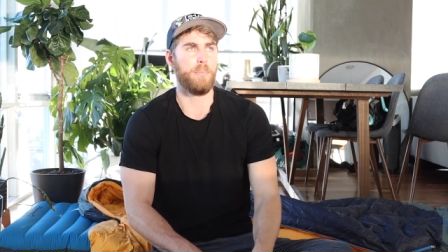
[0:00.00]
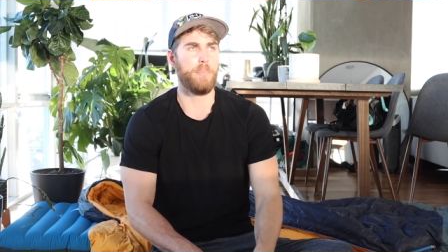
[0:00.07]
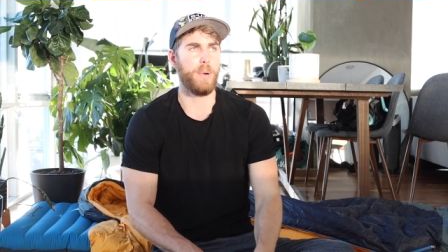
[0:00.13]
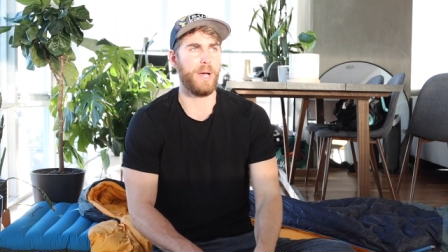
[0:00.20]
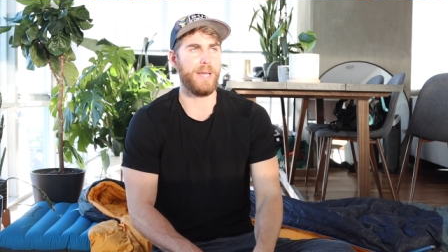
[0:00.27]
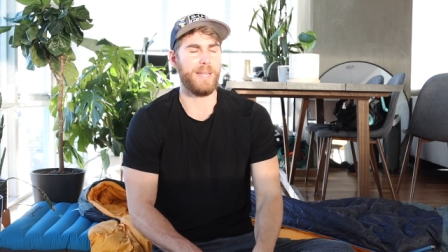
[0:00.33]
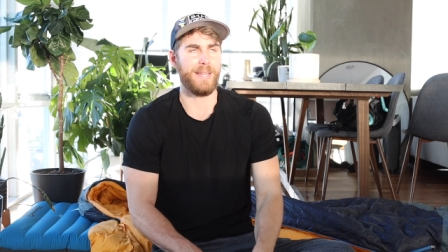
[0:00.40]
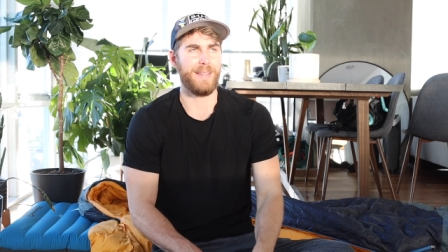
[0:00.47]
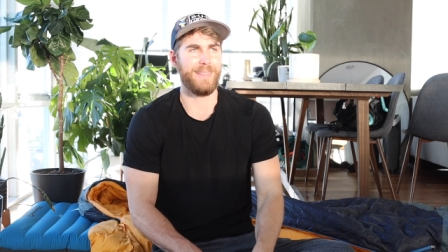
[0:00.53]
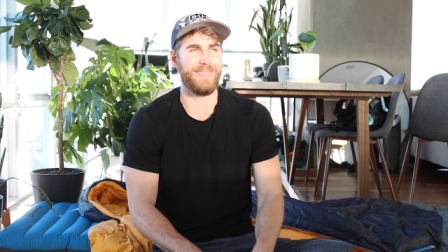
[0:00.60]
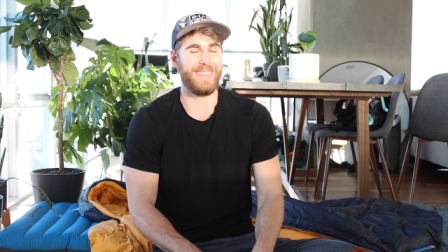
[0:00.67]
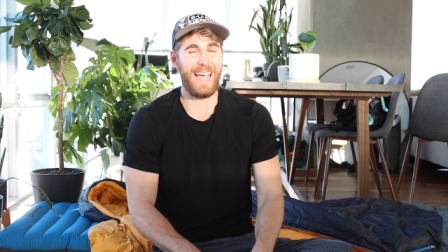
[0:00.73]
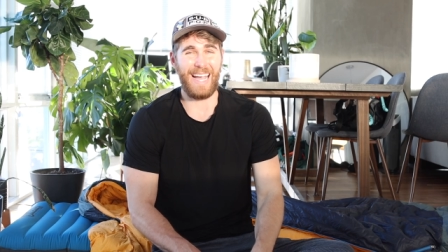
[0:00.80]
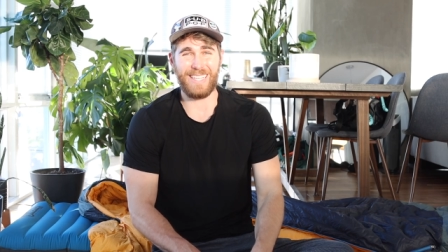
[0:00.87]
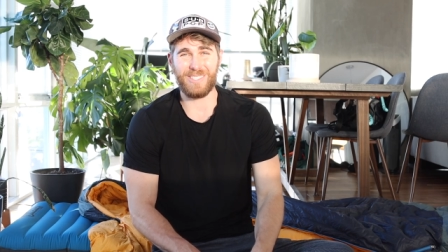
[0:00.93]
But
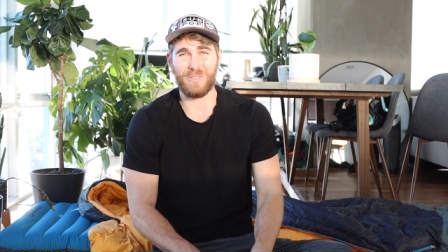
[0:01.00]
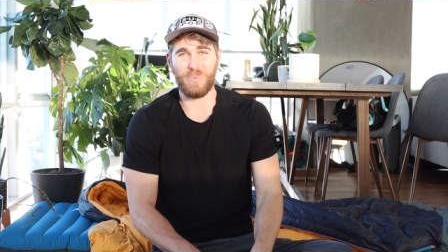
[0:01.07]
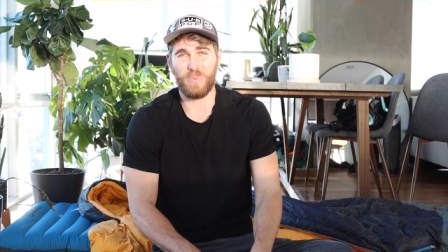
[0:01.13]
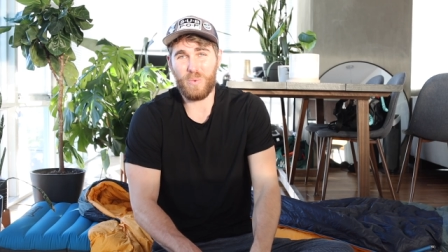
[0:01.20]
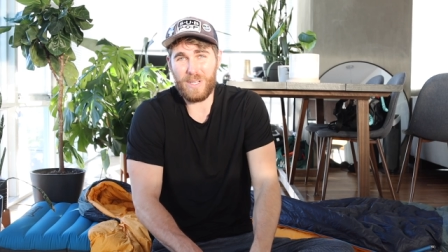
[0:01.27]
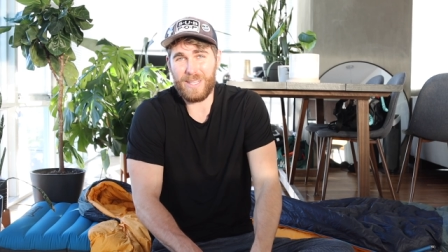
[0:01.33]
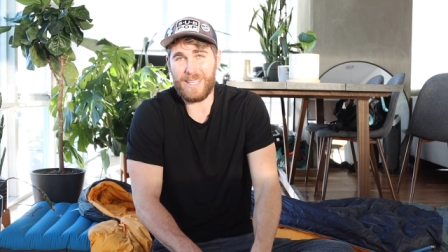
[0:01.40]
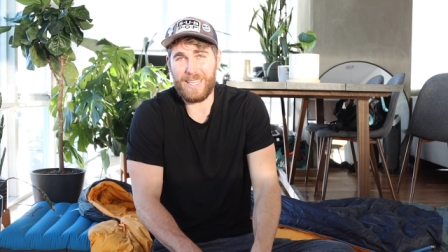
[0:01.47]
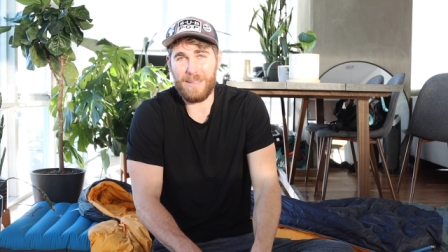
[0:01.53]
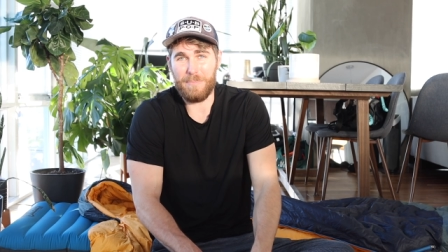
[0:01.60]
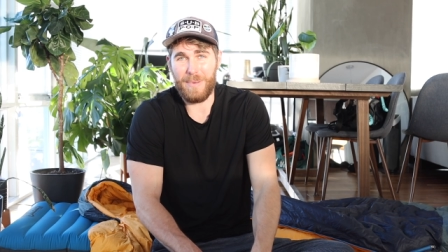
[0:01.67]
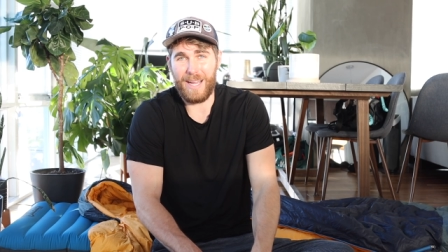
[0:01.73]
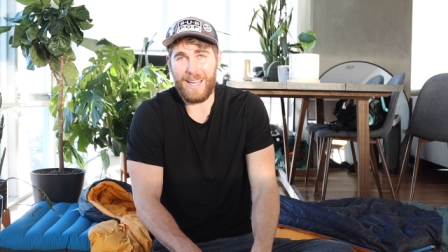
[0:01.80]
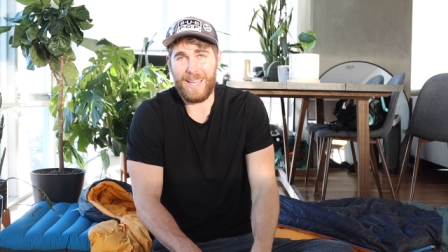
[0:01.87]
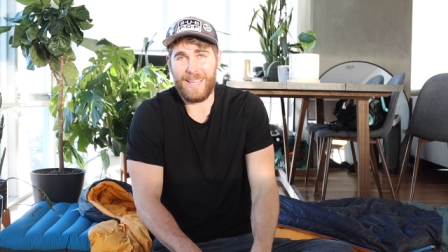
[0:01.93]
that's really
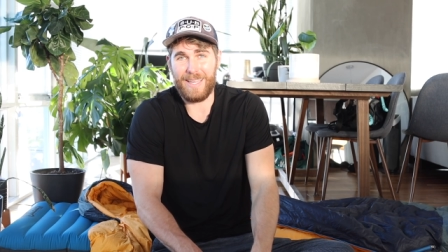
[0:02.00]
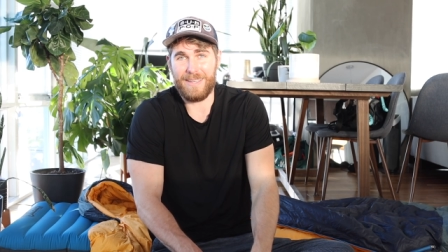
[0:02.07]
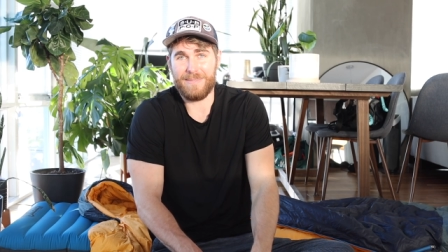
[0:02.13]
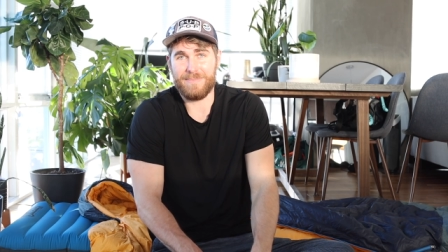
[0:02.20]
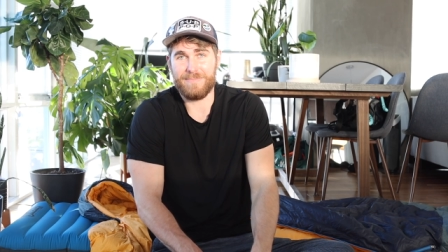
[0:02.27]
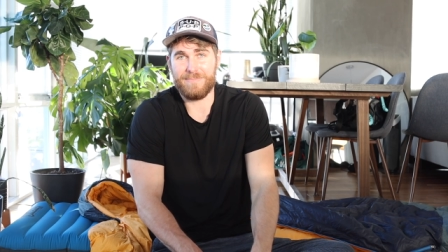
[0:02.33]
my